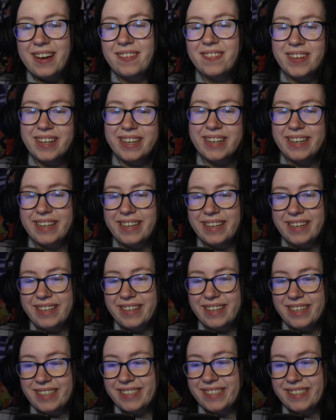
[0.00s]
I'm gonna
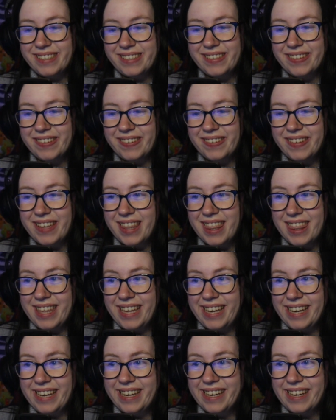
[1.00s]
listen to
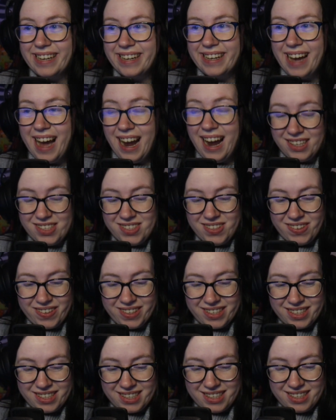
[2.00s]
the
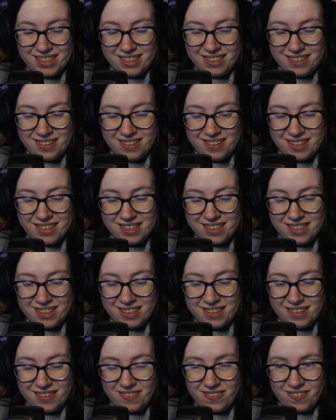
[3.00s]
actual
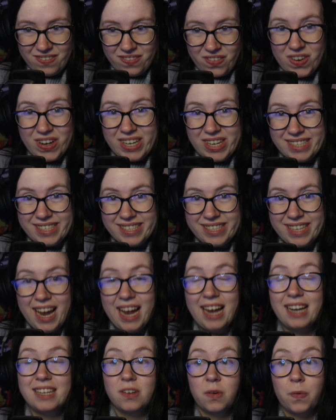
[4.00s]
voice
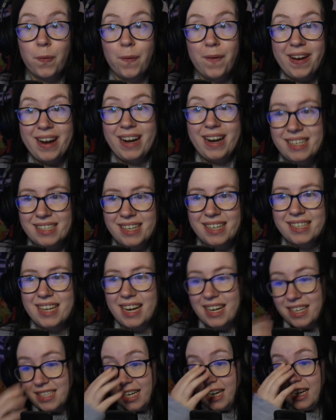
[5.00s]
and really
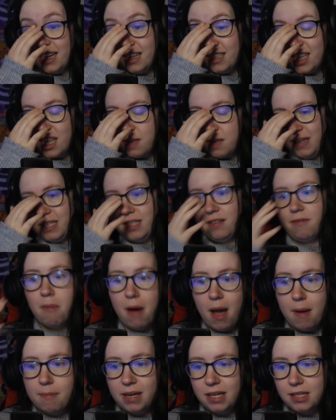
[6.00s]
dissect it to the best of
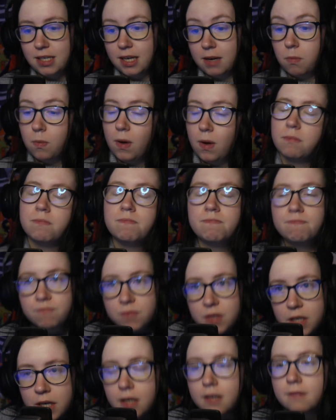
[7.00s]
my ability. Well,
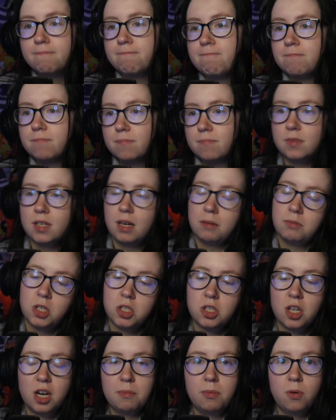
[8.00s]
I'm
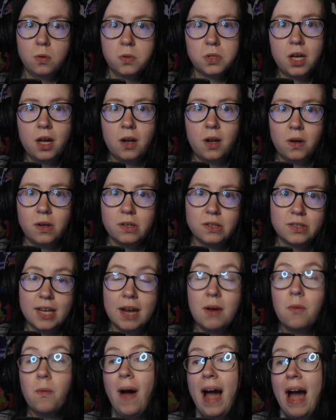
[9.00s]
just going to pause it a lot and
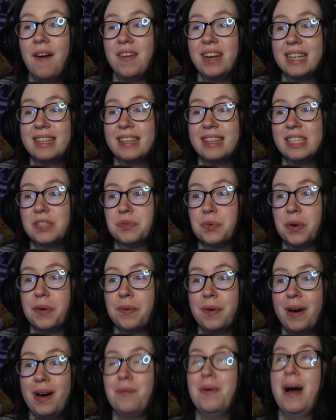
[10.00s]
say, wow, he did this really
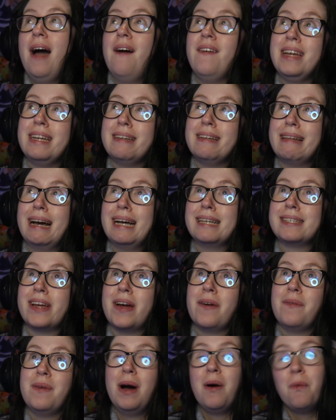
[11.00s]
well. Wow, he did that
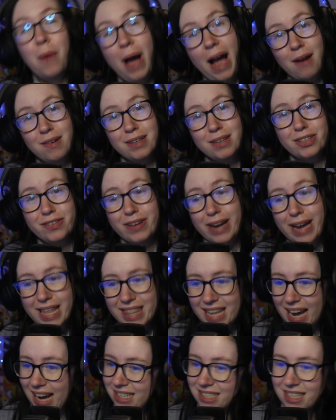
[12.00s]
so well. Wow, did you hear
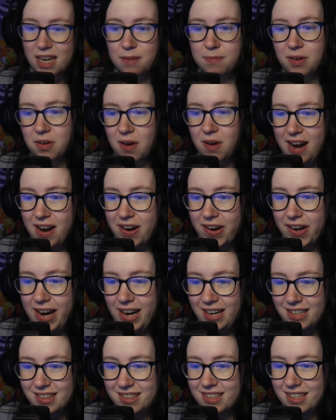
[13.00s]
that? It's going to be great.
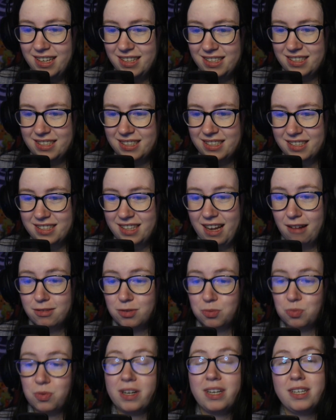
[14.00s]
Okay, that, that
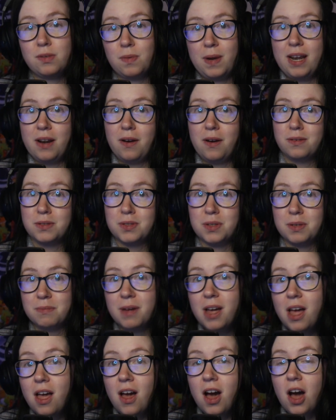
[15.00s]
was really sweet and
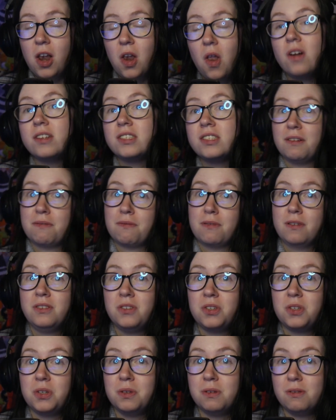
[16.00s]
wholesome. A lot
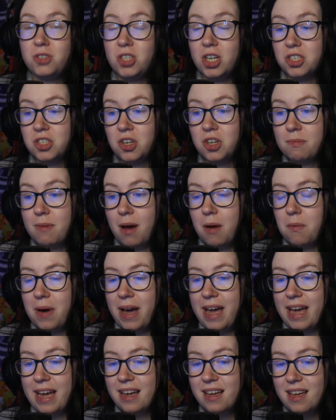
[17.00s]
different to Just Look My
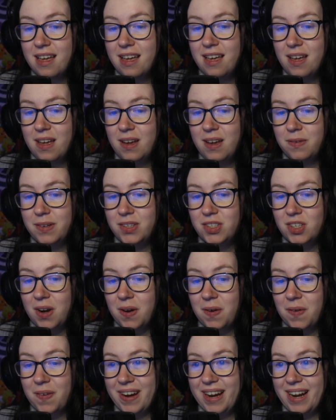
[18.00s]
Way which
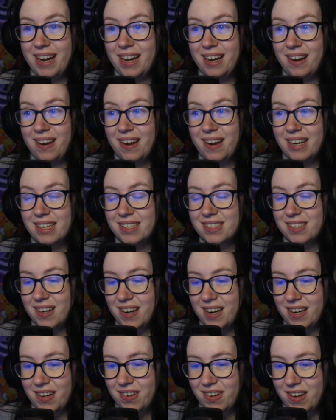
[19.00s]
I really like. So
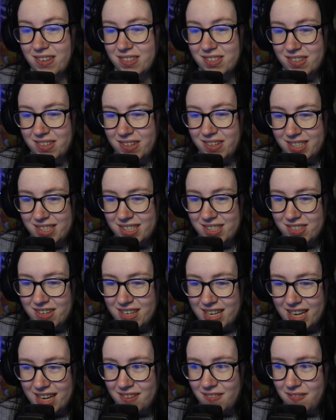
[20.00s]
hang on, i was gonna listen to
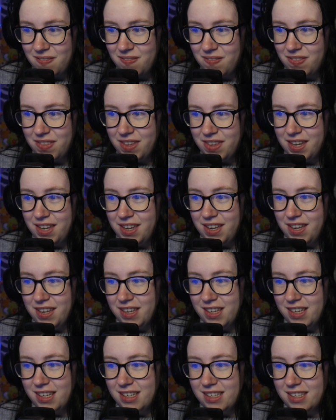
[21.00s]
it again. little
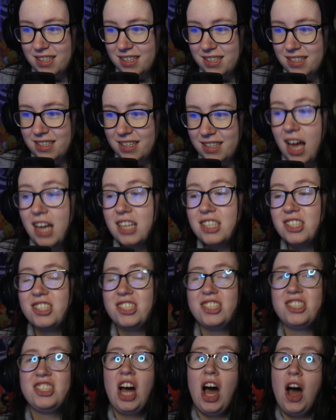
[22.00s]
starfire.
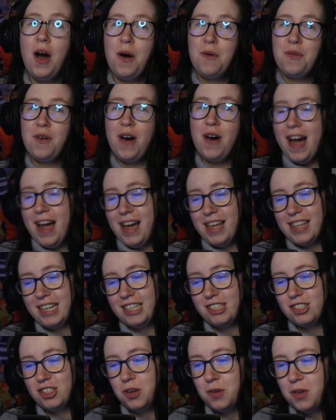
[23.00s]
Starfire,
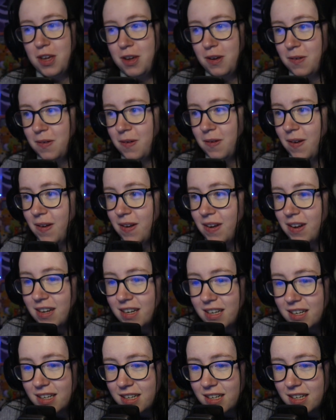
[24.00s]
that's so cute.